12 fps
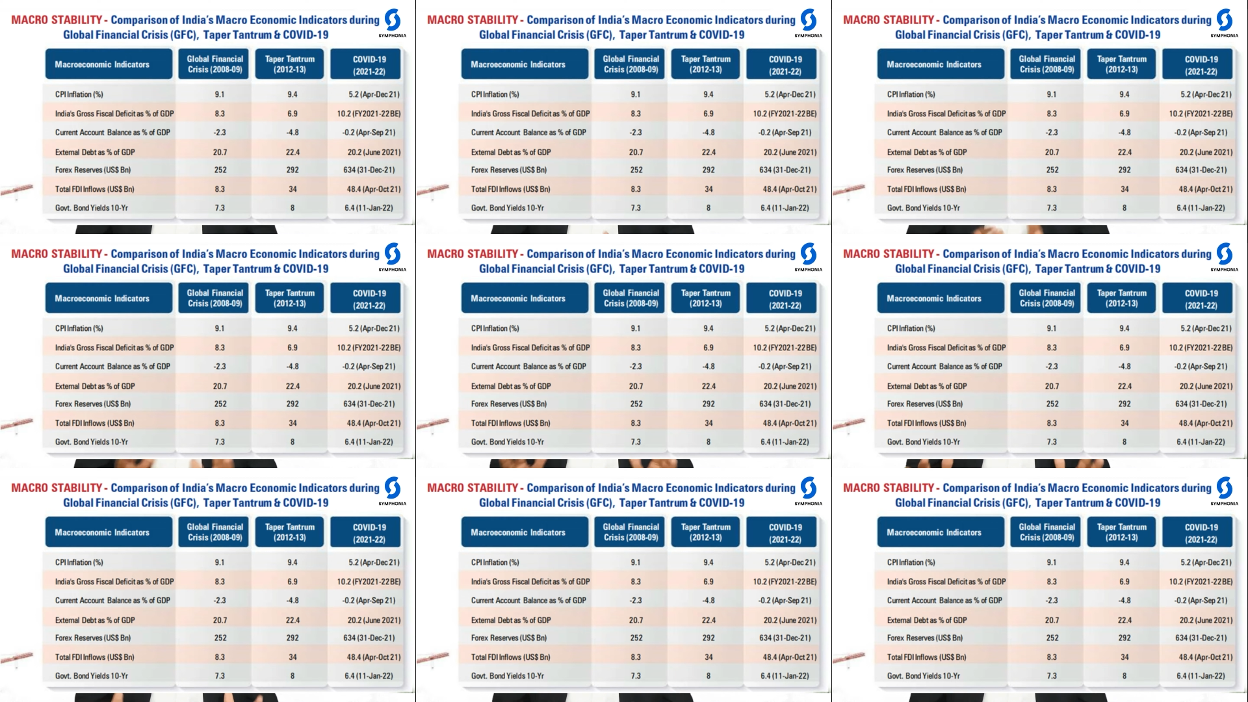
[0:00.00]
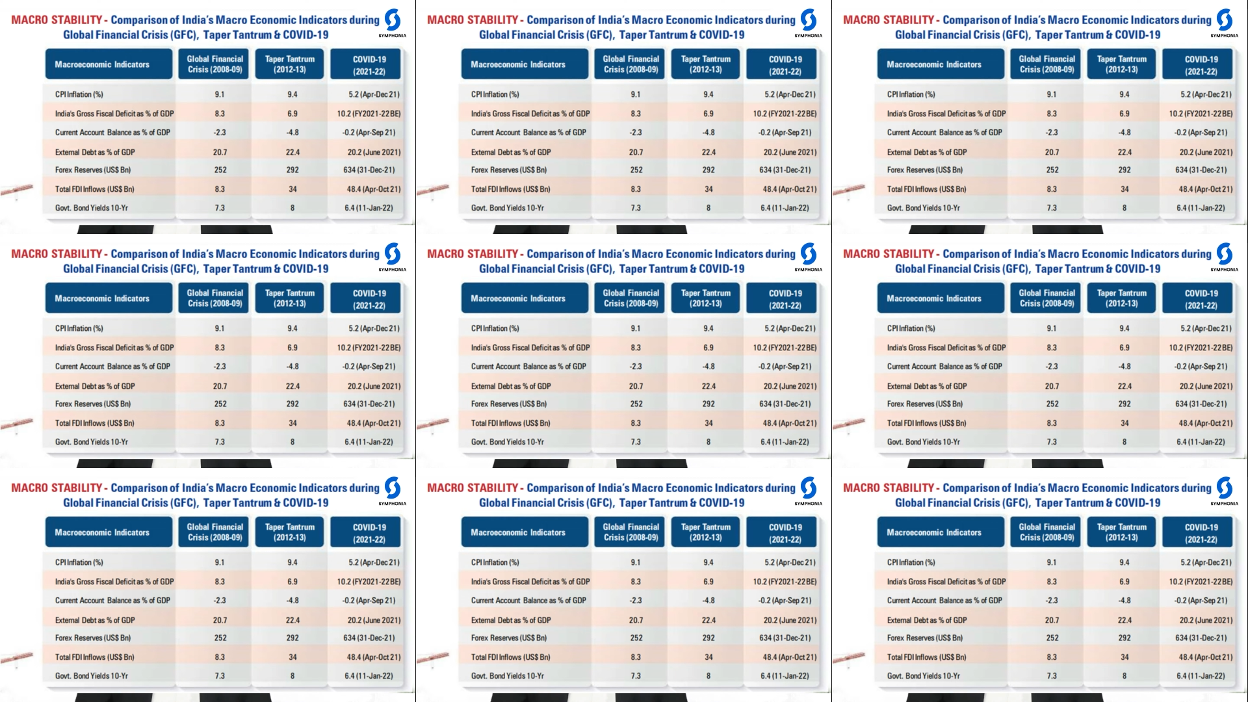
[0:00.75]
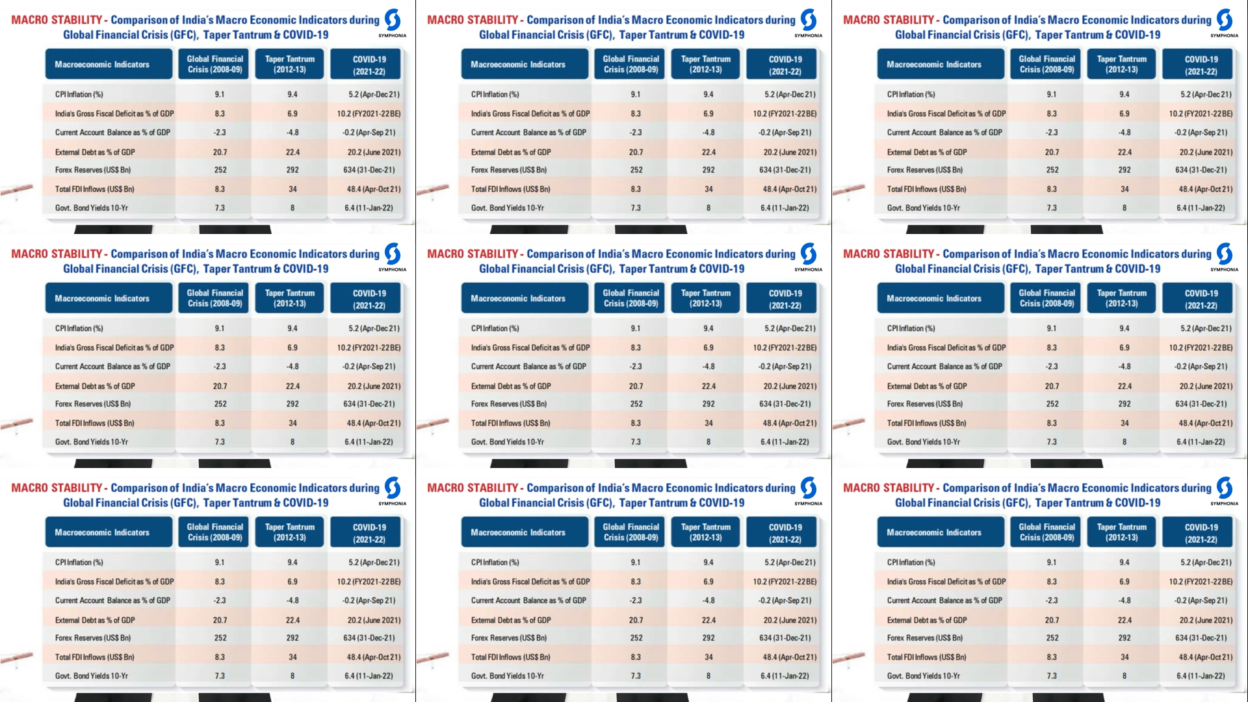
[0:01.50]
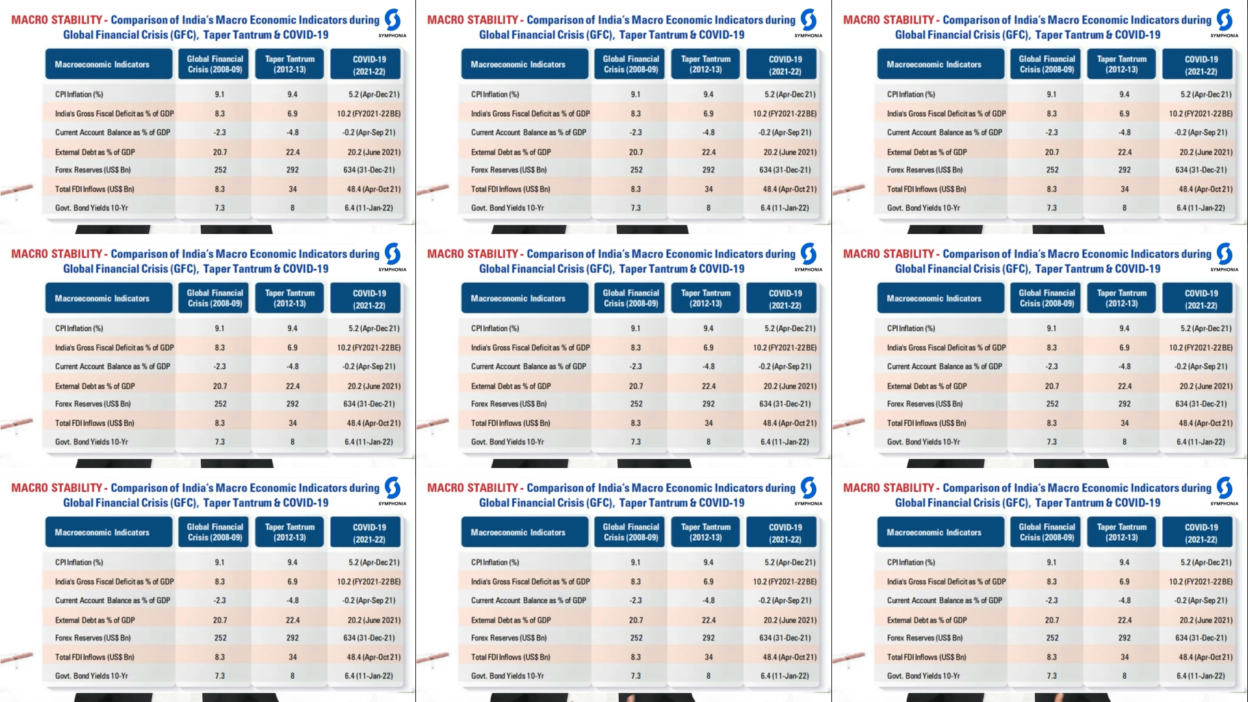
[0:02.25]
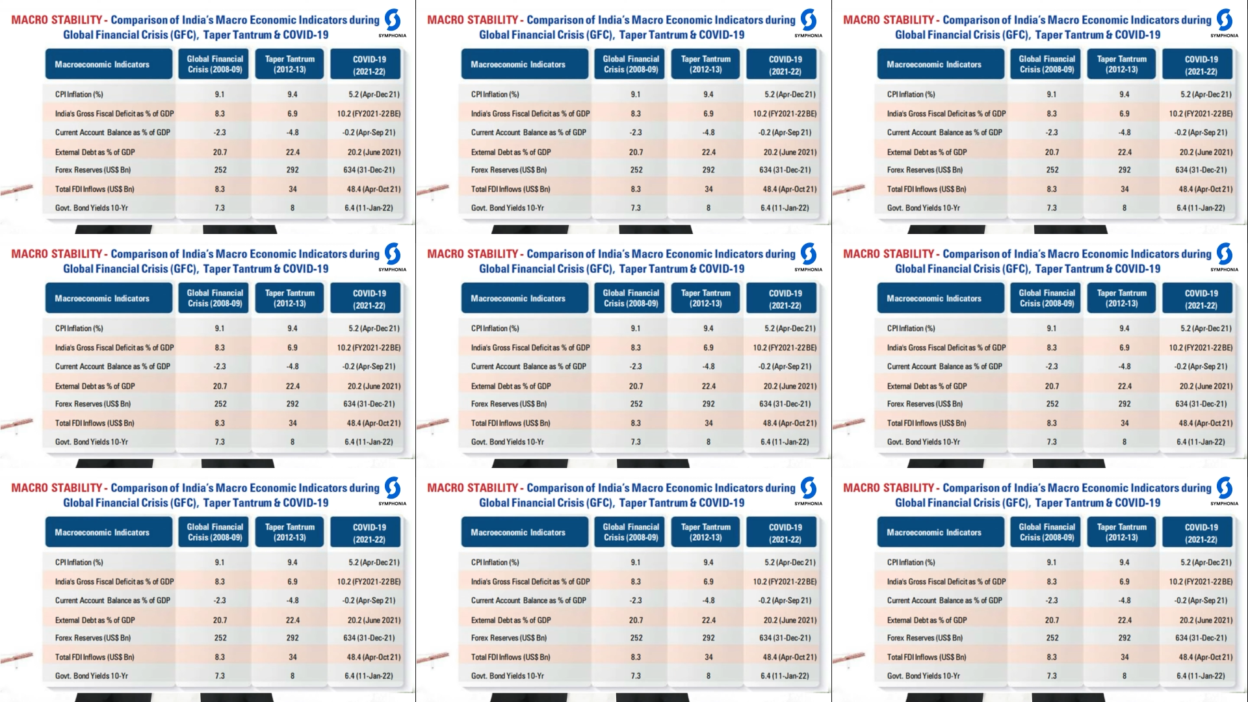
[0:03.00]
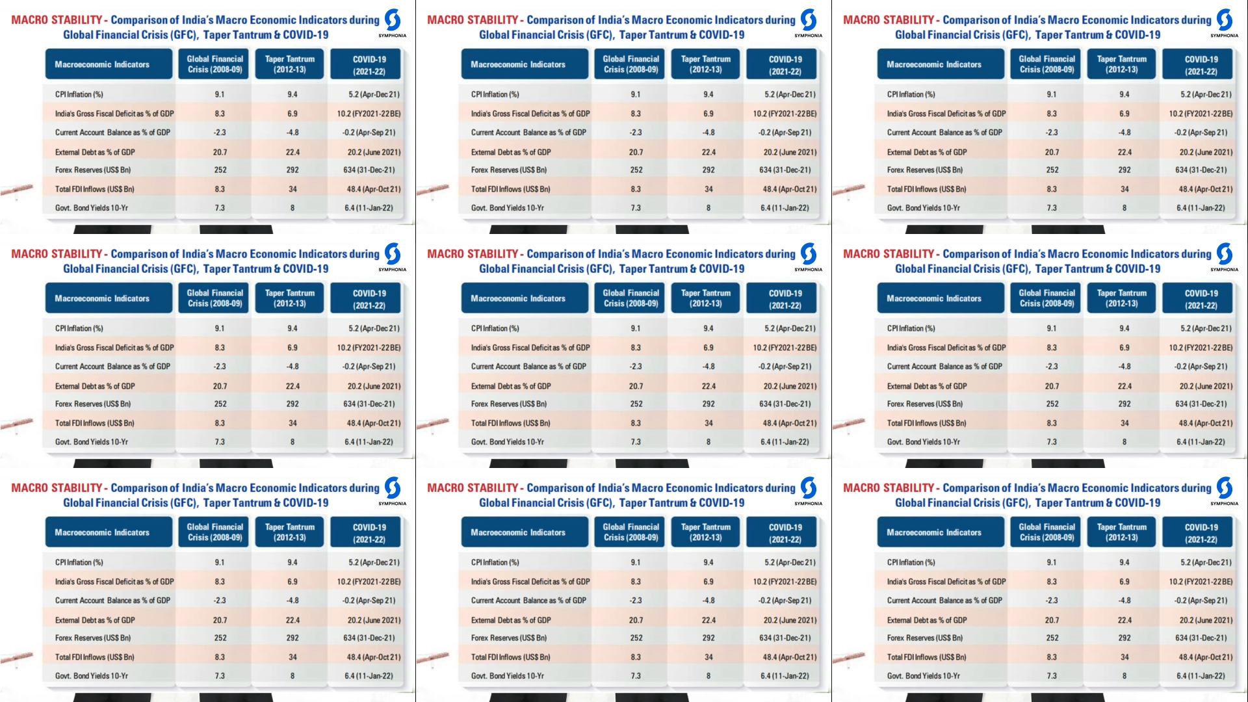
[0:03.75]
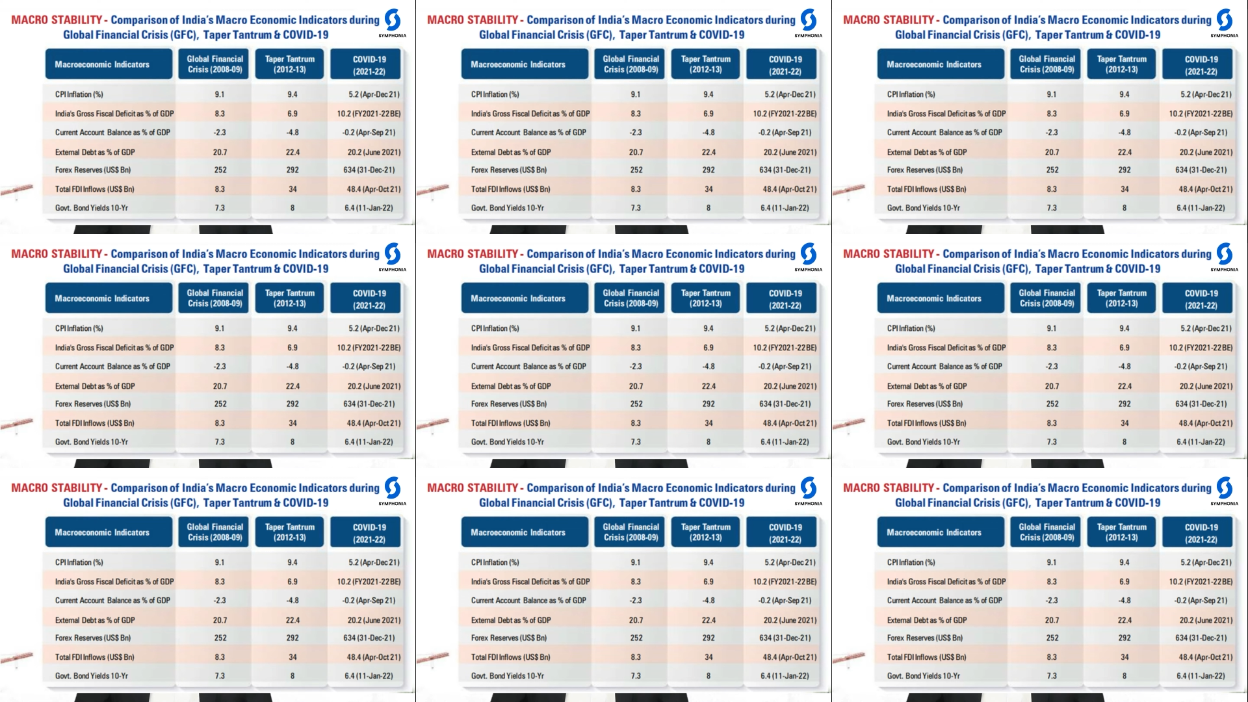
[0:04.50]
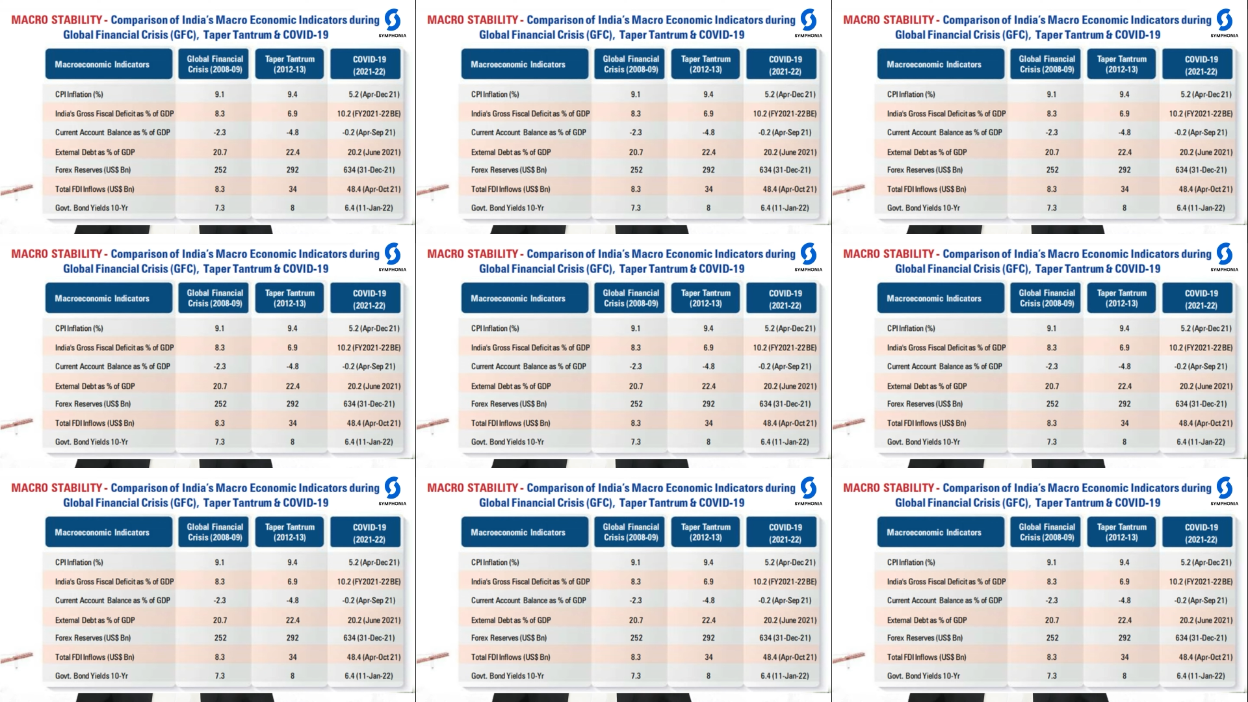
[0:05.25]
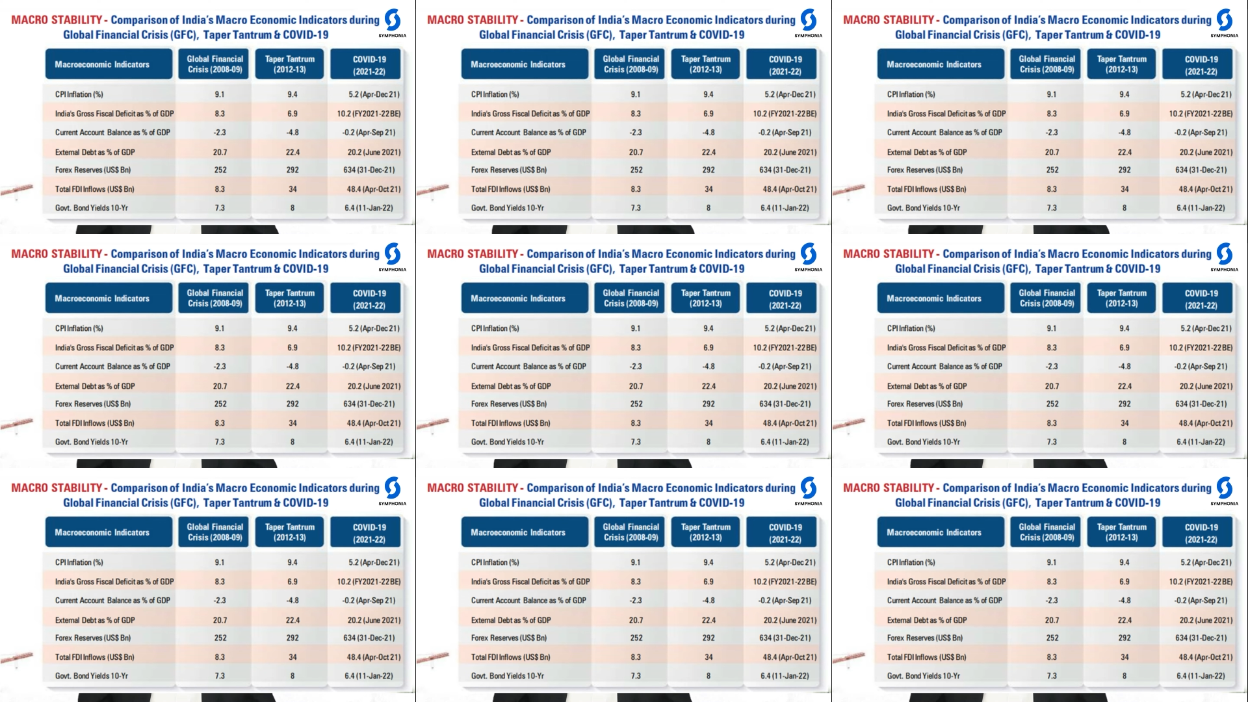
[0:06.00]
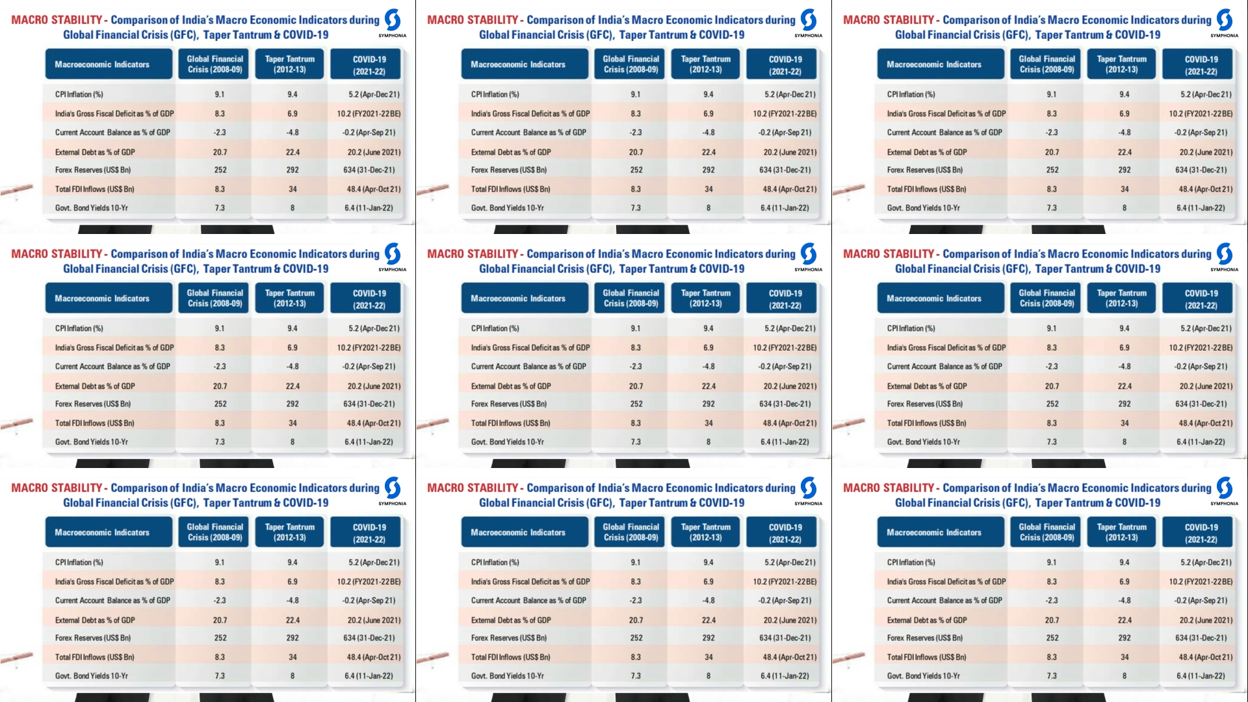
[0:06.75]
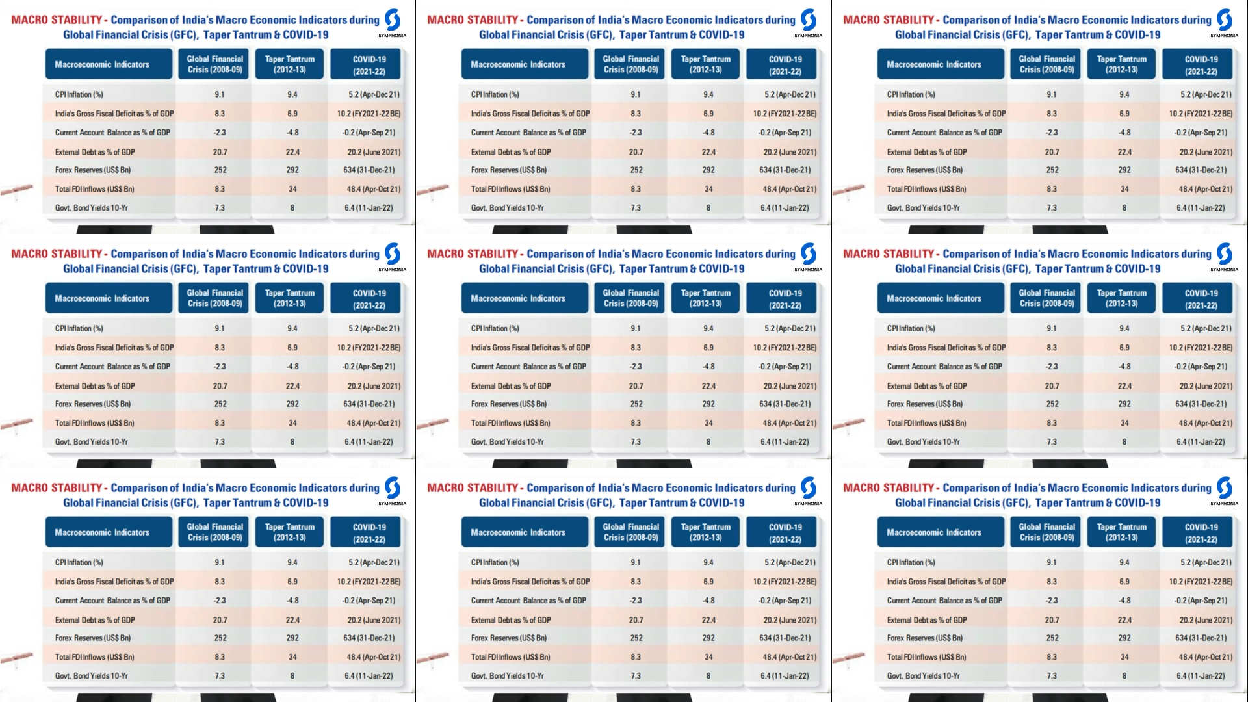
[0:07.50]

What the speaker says: Nobody's mouth can be seen.